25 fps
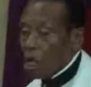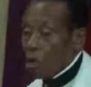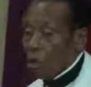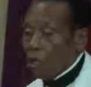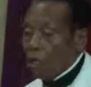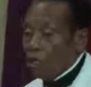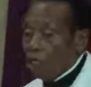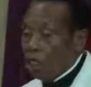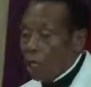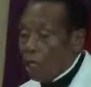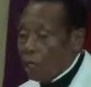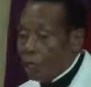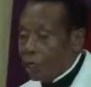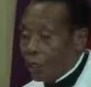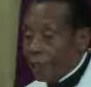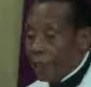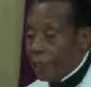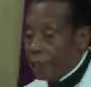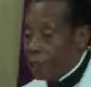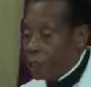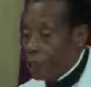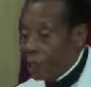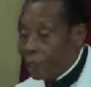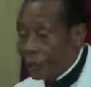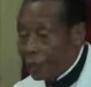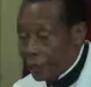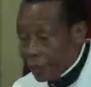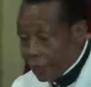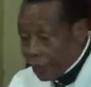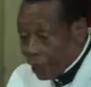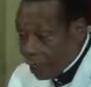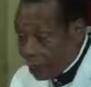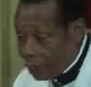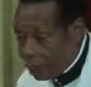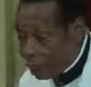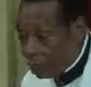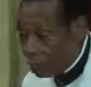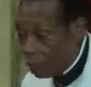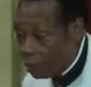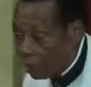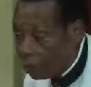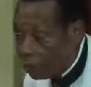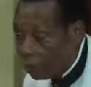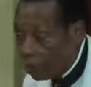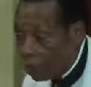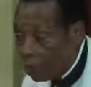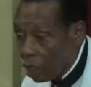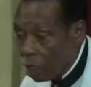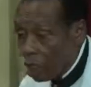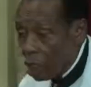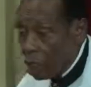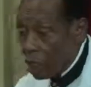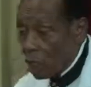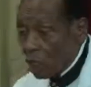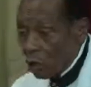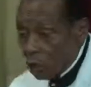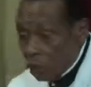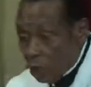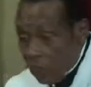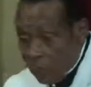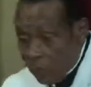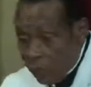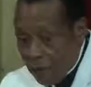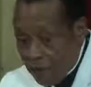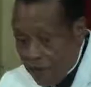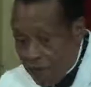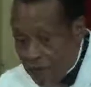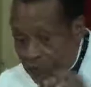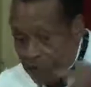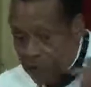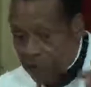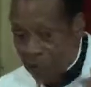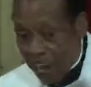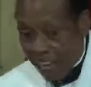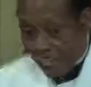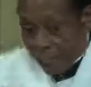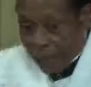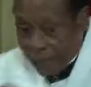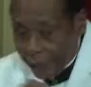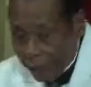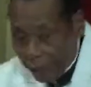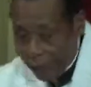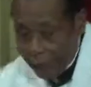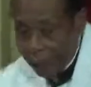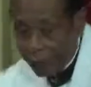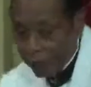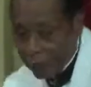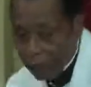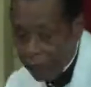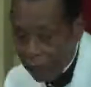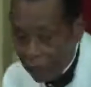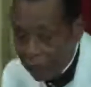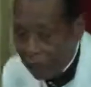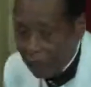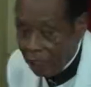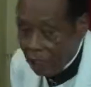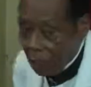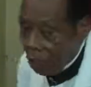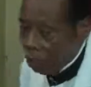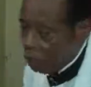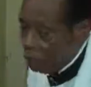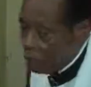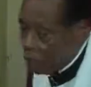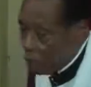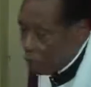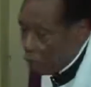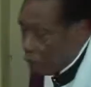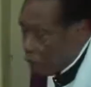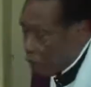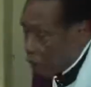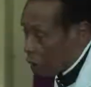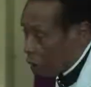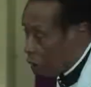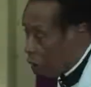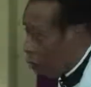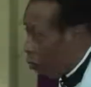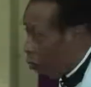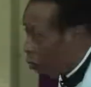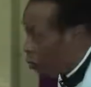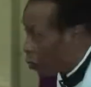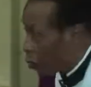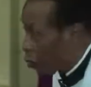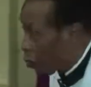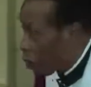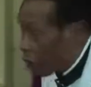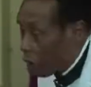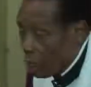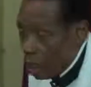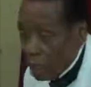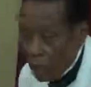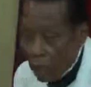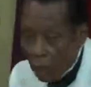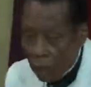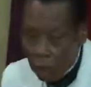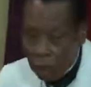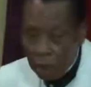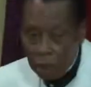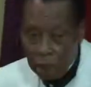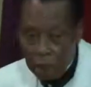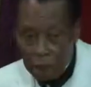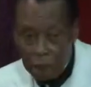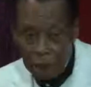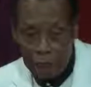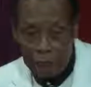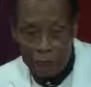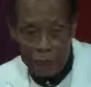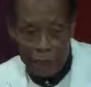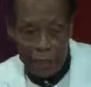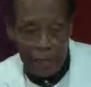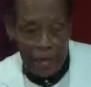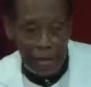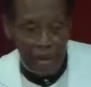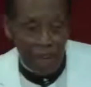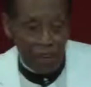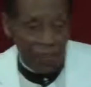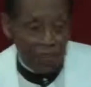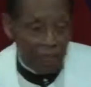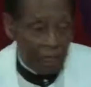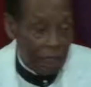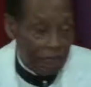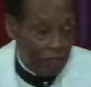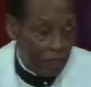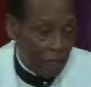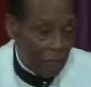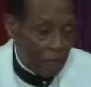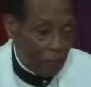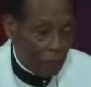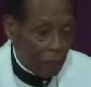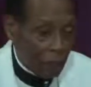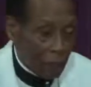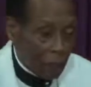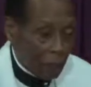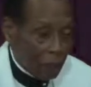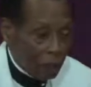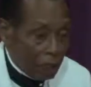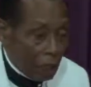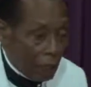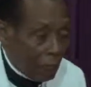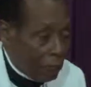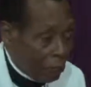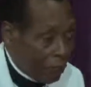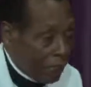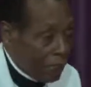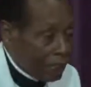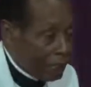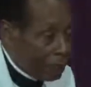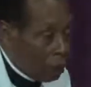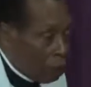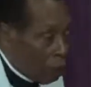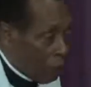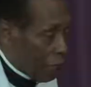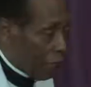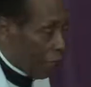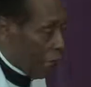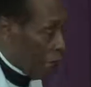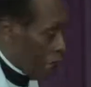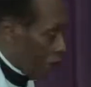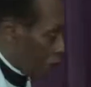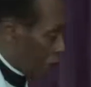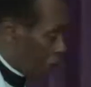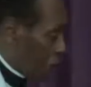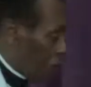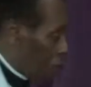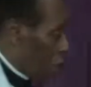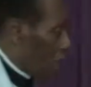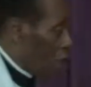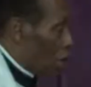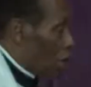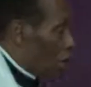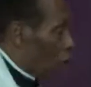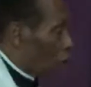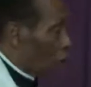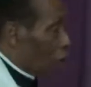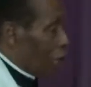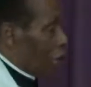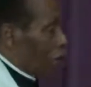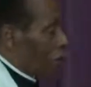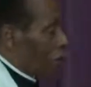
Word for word: we don't get things easy. We got to fight in the name of Jesus. Everything, all the blessing we have, we